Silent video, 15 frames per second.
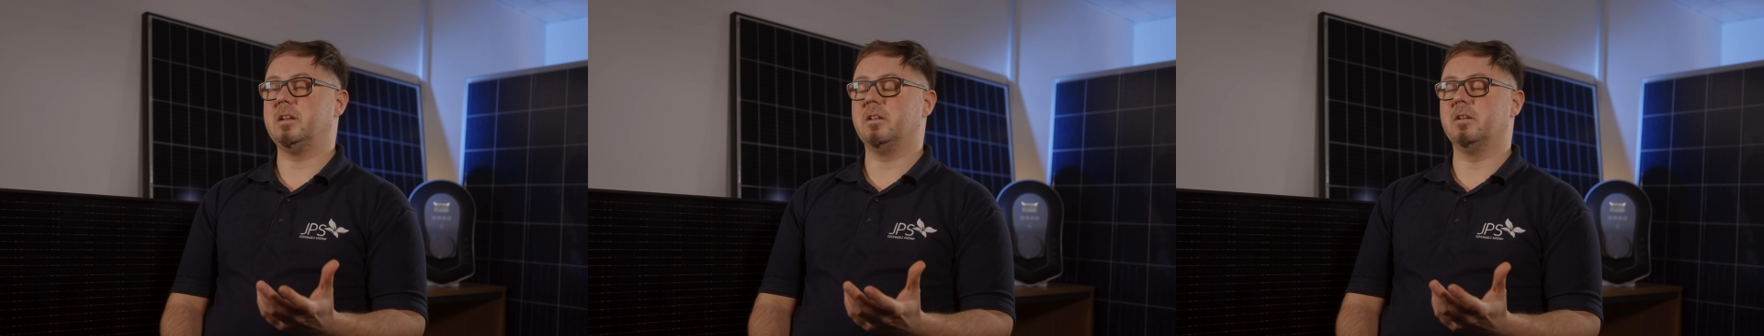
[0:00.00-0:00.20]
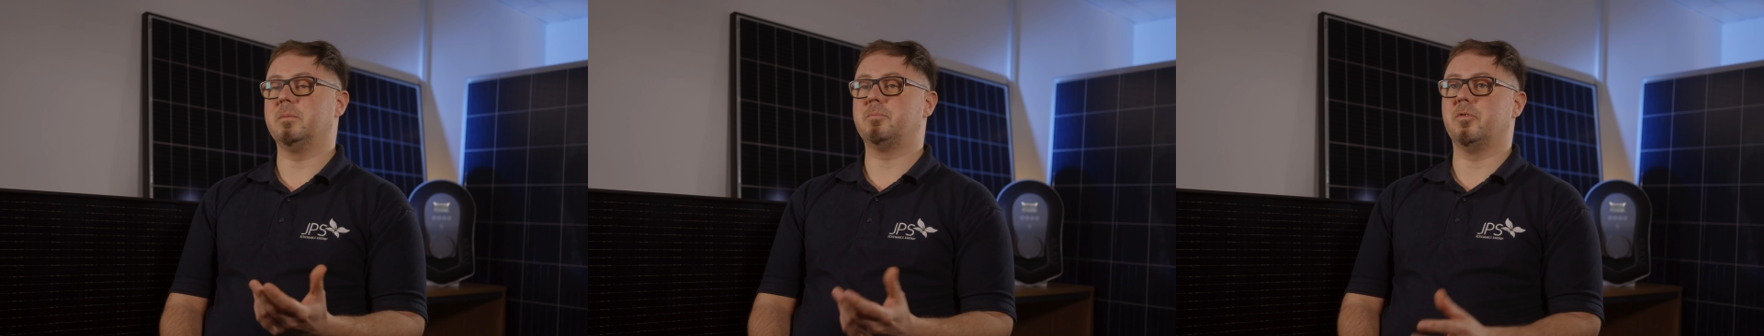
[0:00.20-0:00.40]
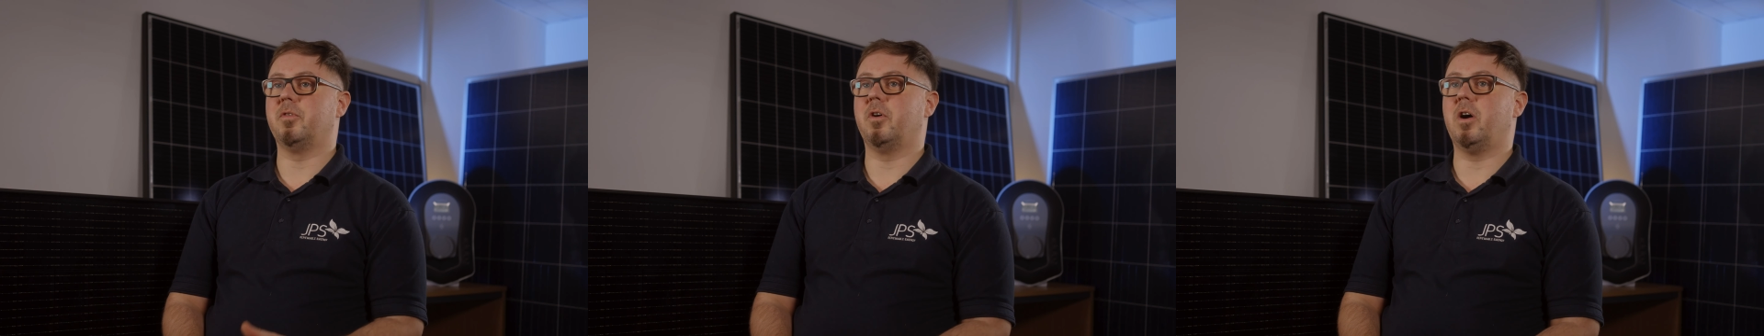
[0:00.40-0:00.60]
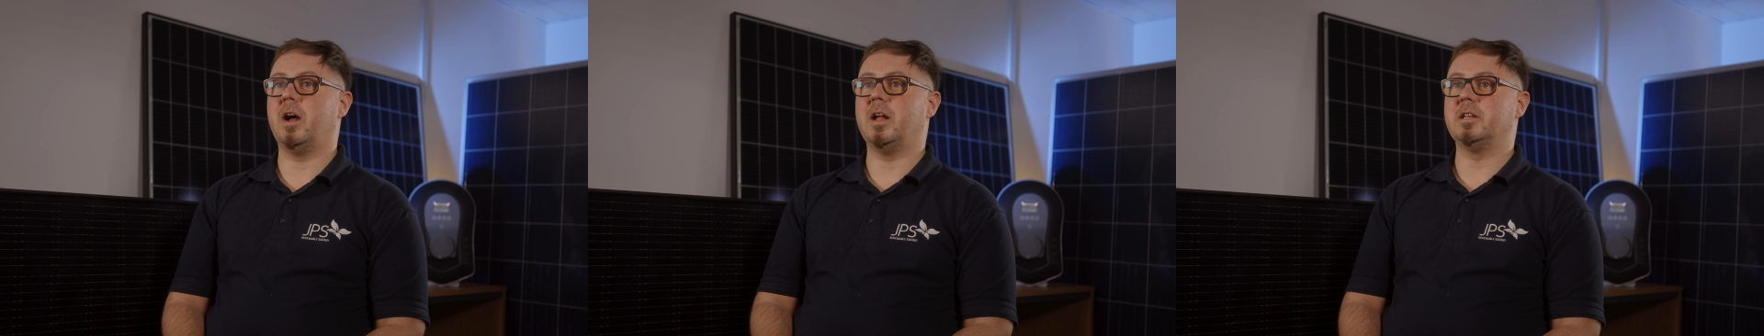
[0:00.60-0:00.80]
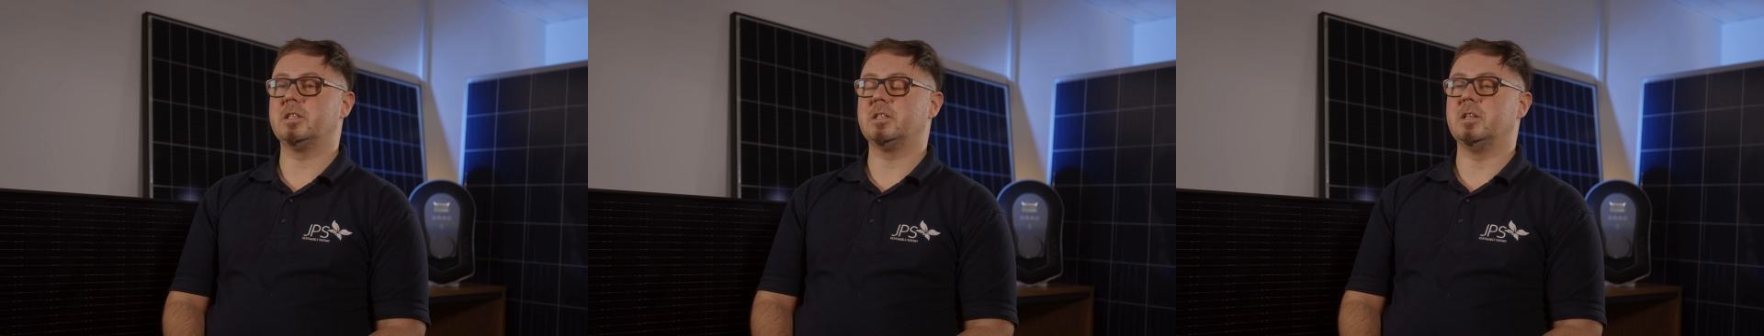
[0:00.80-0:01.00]
that it
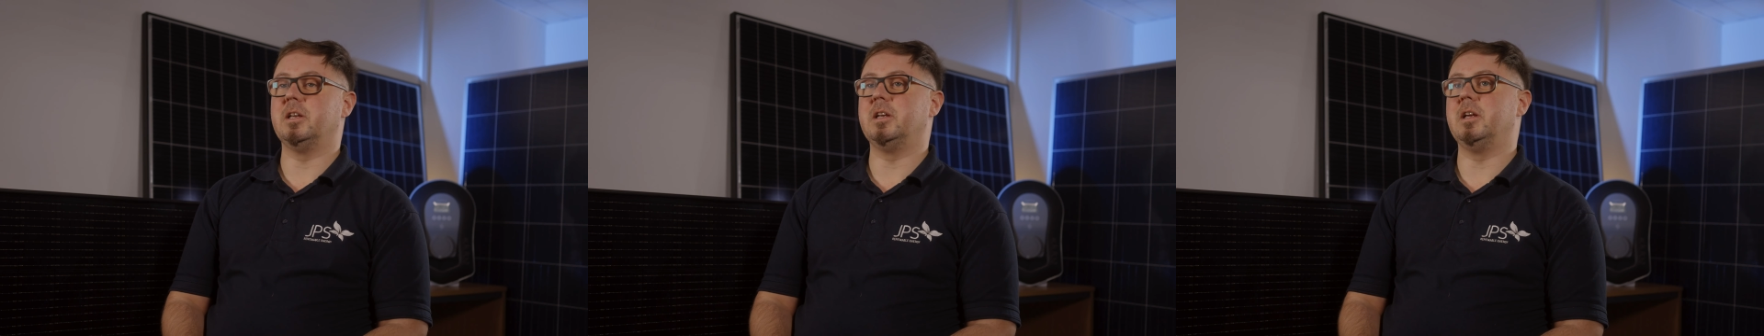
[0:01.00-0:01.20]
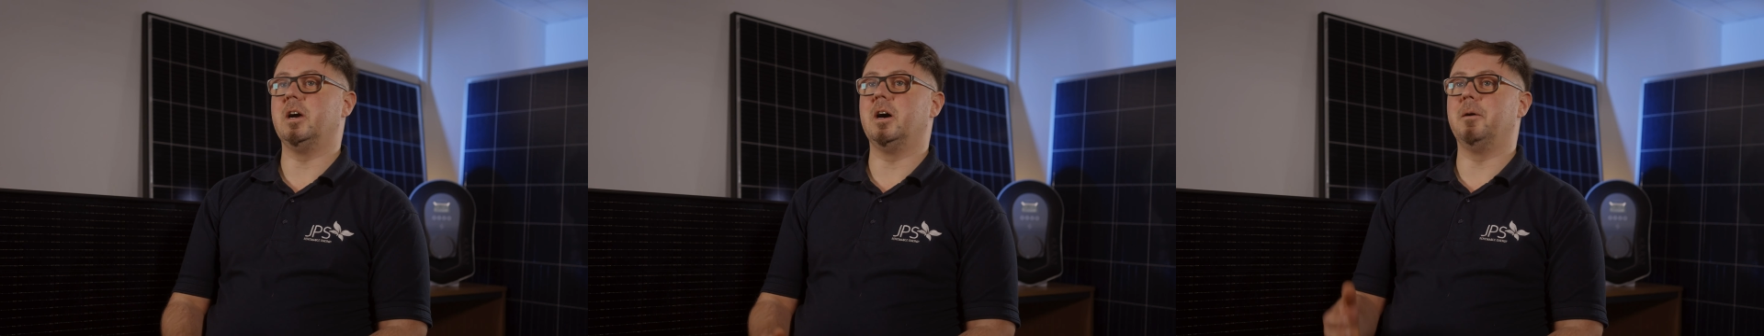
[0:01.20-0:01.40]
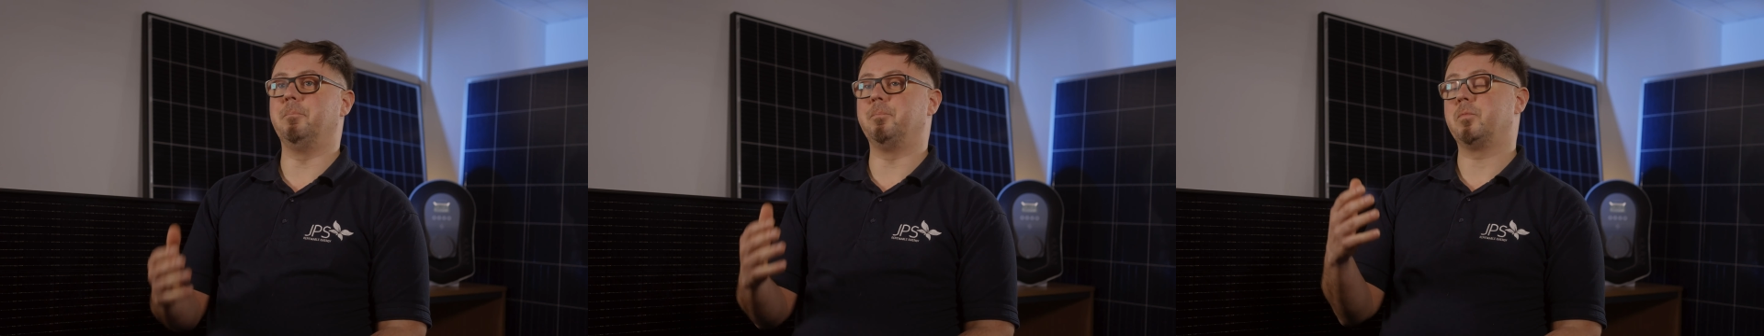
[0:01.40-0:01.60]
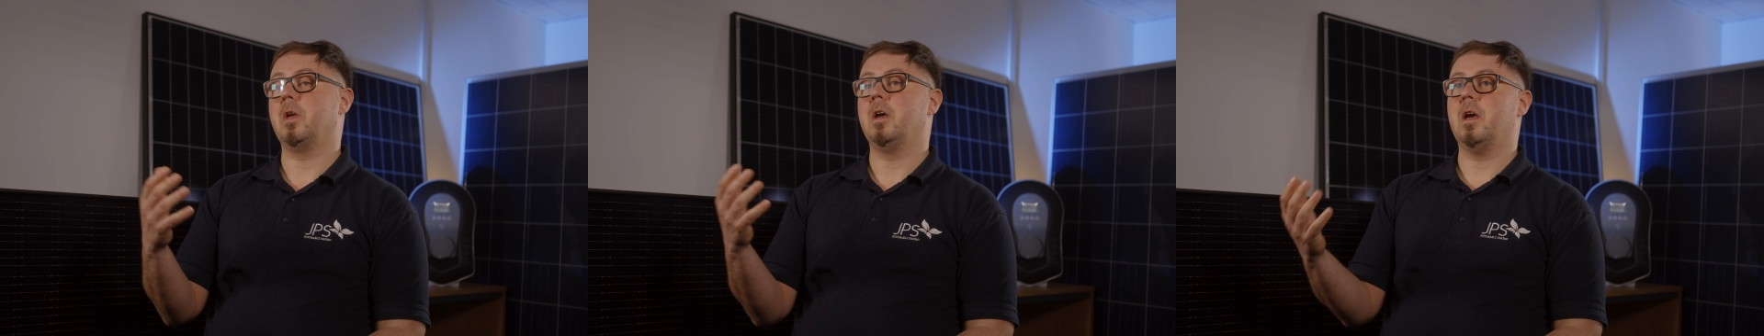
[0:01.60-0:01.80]
provides, the